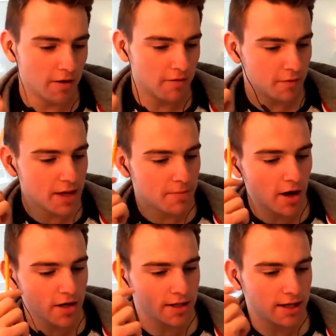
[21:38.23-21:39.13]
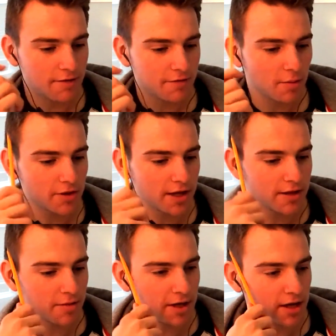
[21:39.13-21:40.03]
But for me personally, if someone said
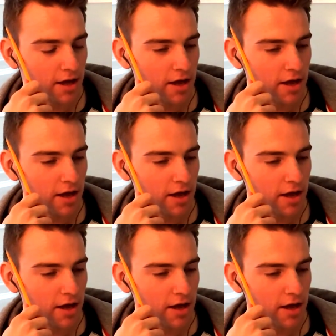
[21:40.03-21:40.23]
to me,